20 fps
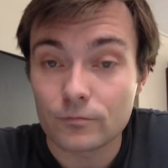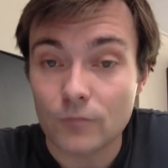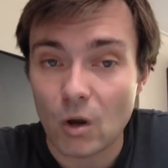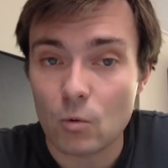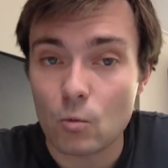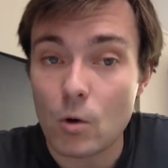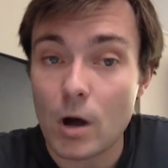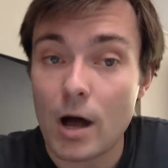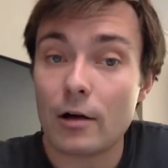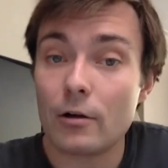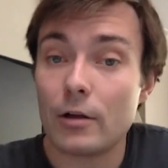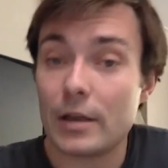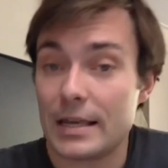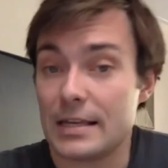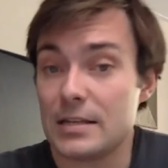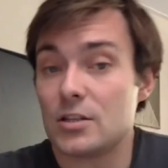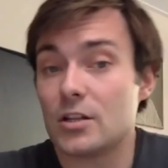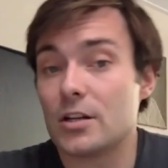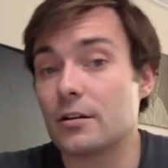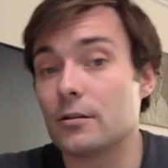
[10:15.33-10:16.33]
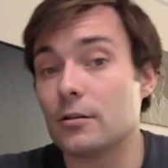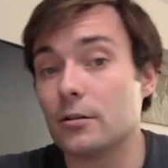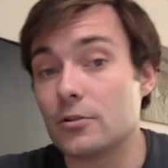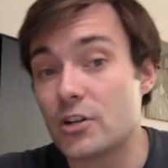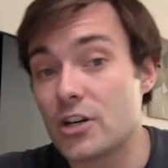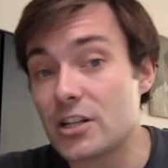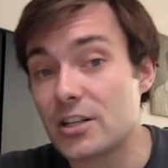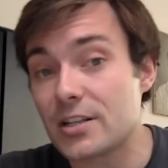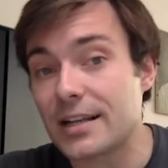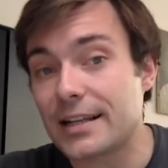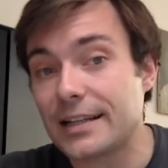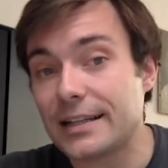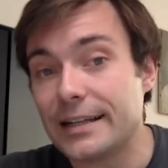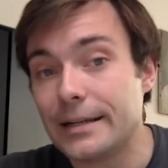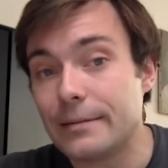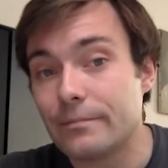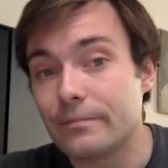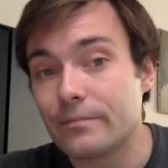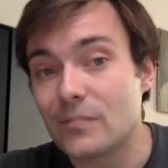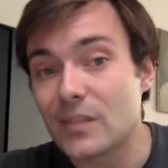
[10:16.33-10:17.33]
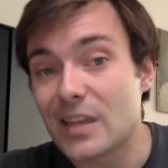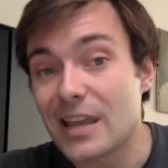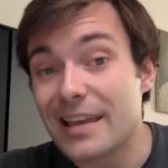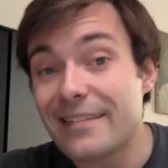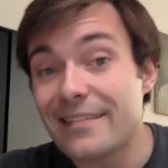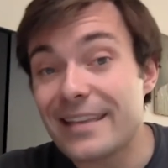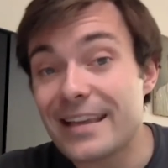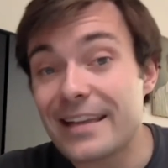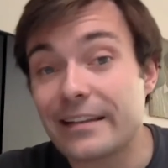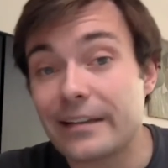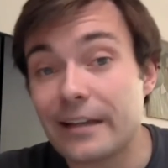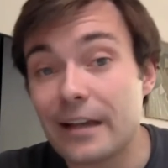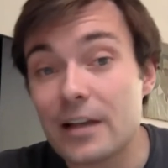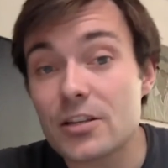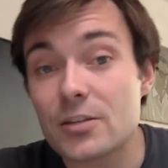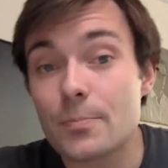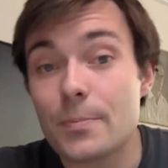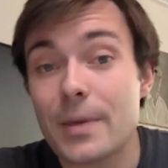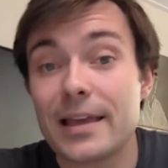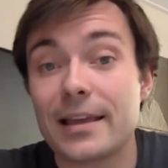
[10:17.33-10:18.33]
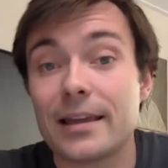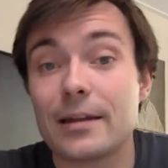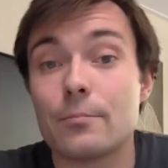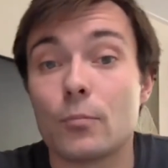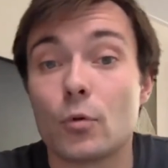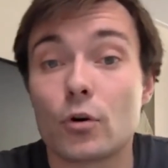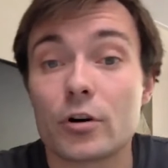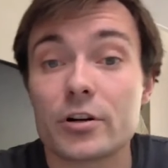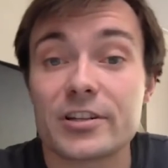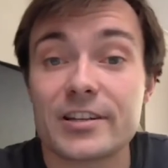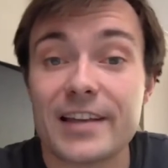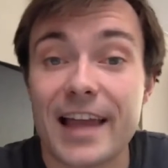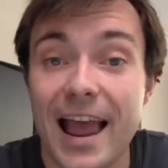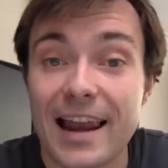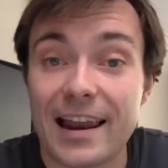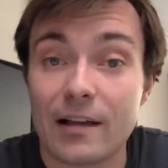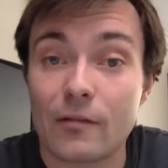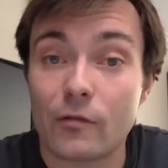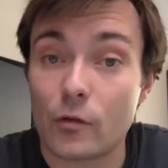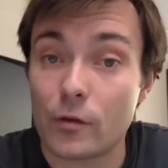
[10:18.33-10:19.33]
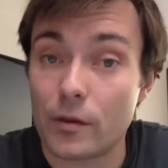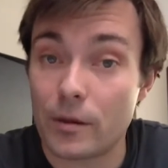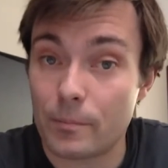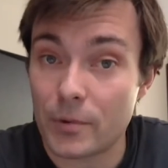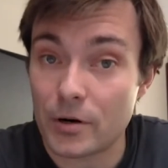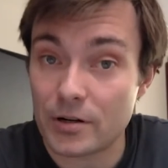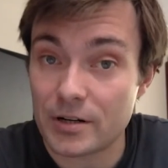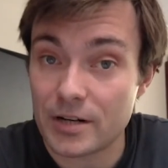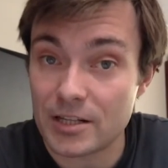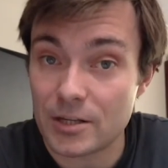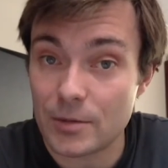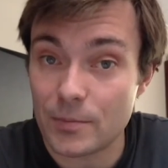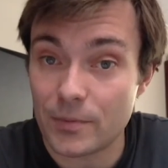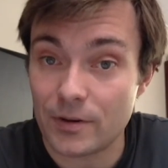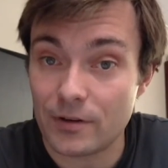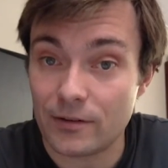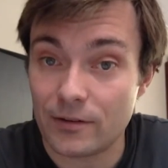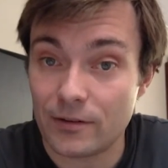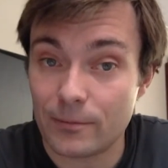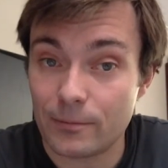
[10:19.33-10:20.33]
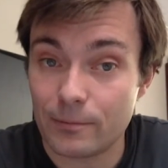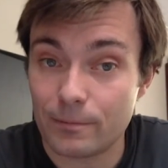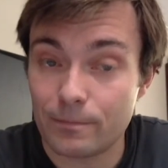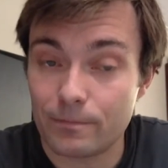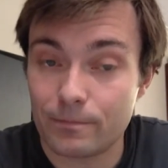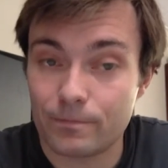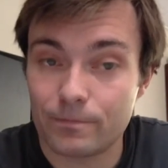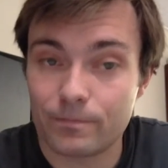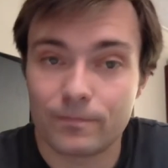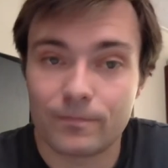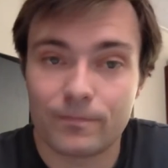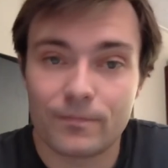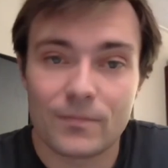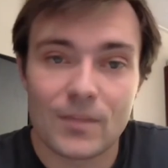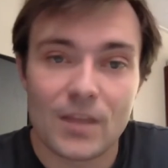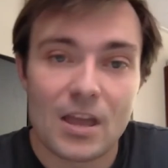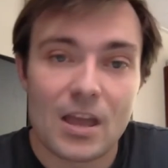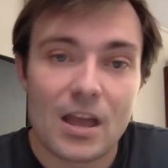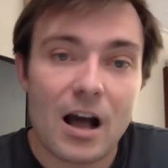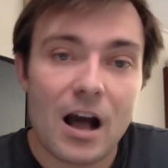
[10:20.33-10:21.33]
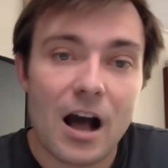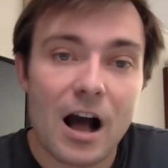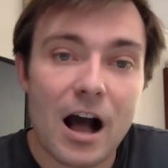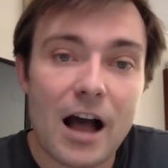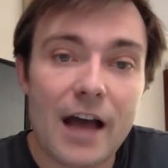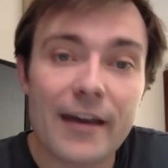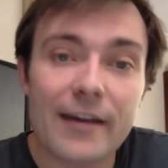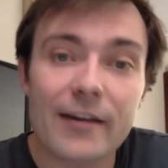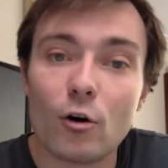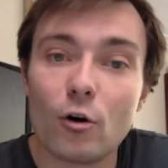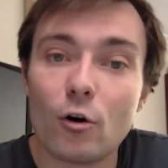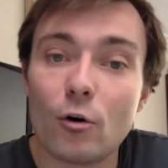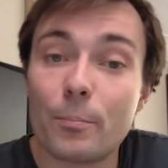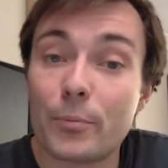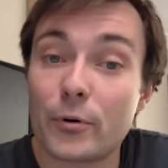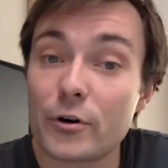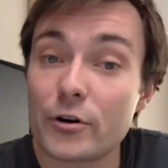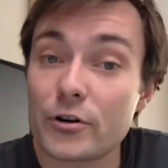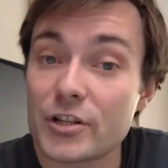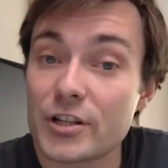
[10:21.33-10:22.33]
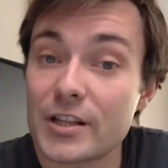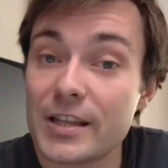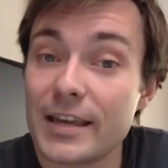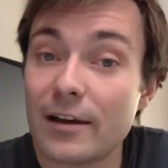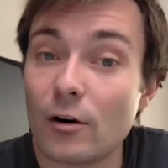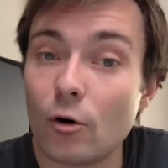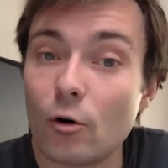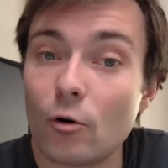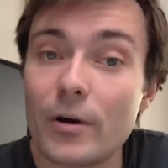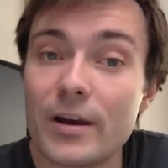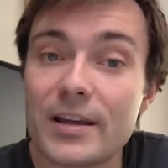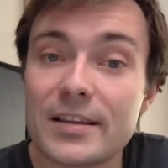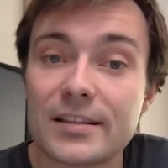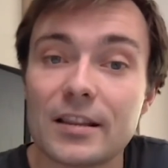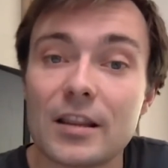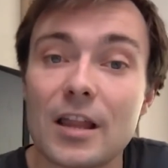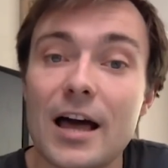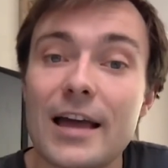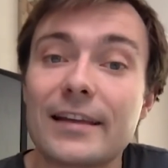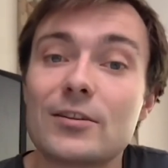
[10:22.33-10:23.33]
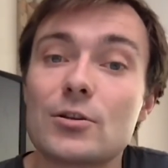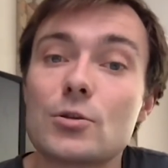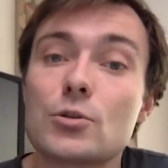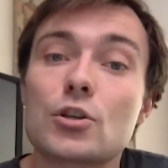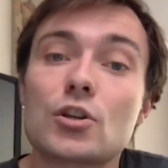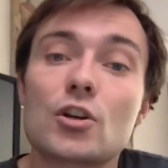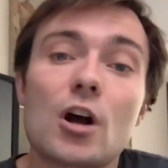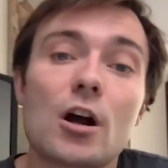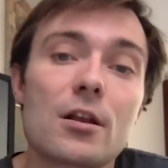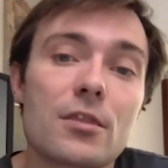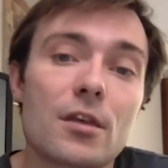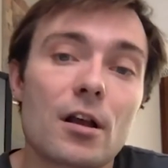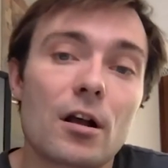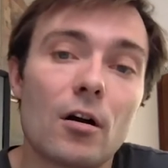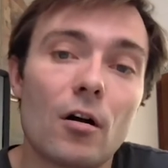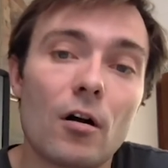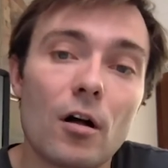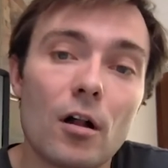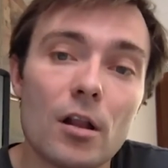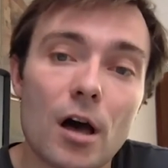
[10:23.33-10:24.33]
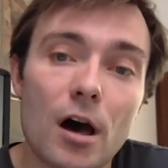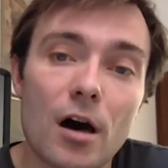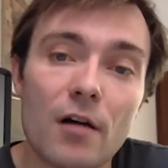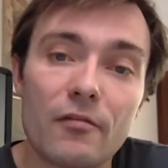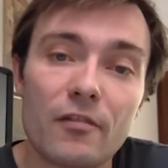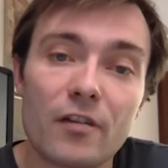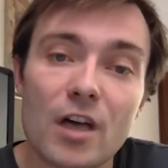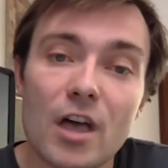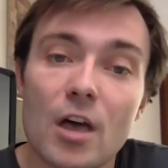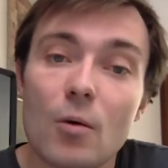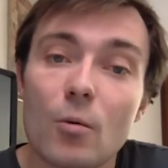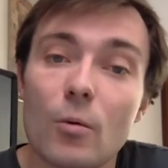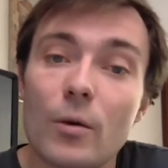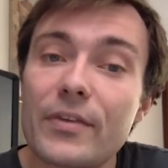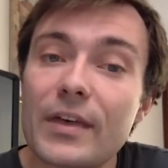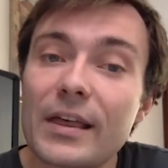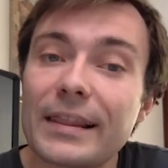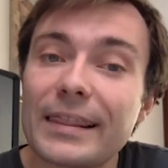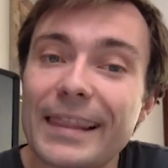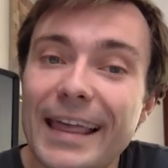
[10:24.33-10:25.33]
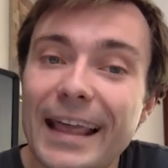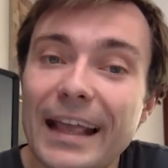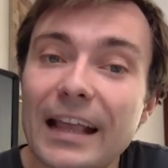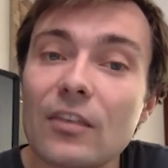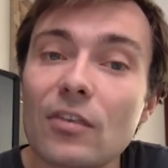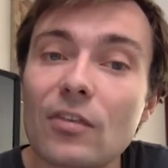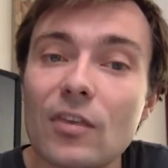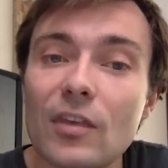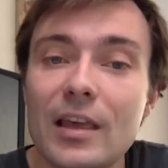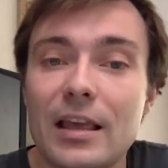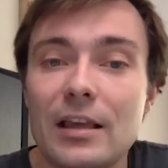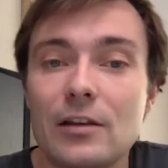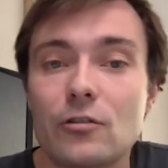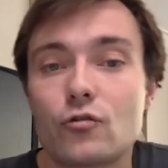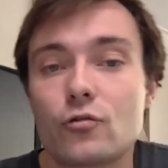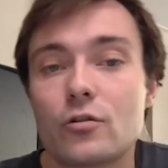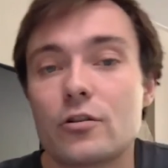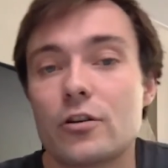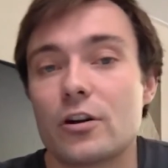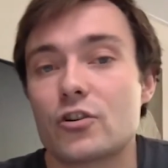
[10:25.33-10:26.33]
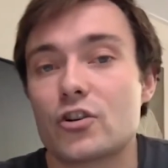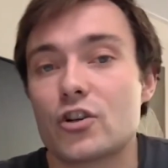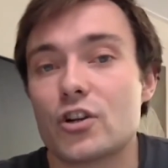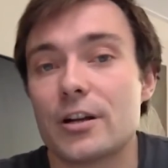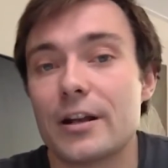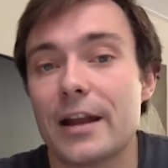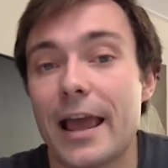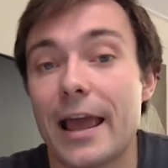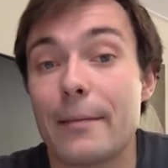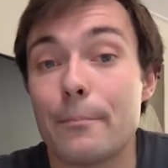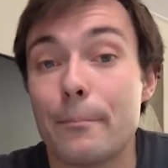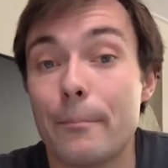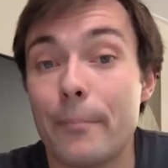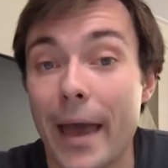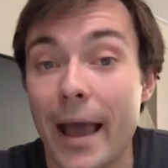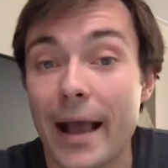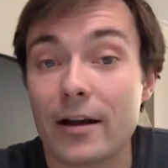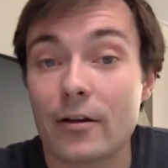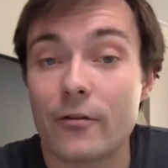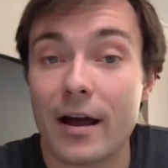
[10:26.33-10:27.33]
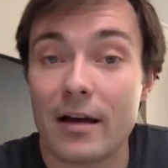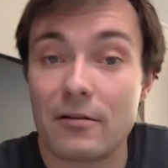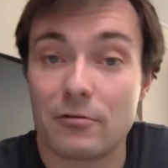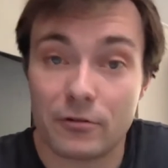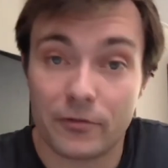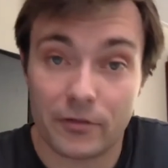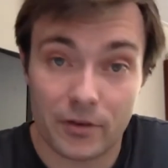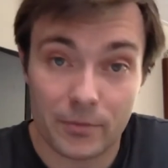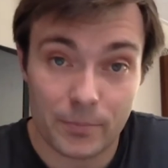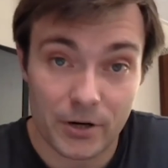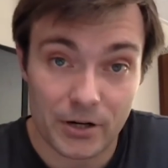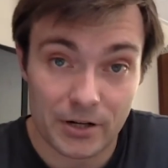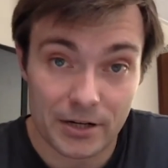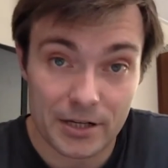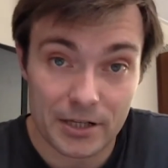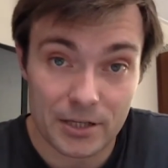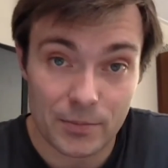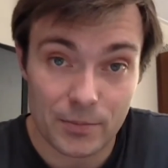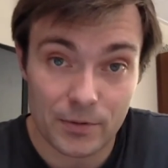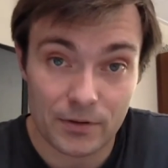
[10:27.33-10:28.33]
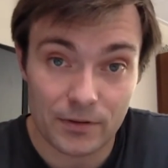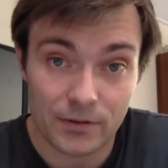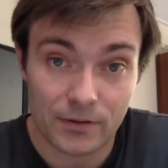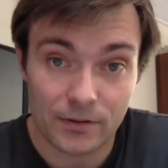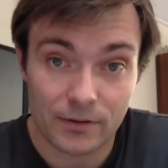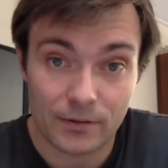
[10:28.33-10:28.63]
And while easier logistically, it does make it more static for the participant. I personally always like to start the call off with a lengthy introduction and background of the participant.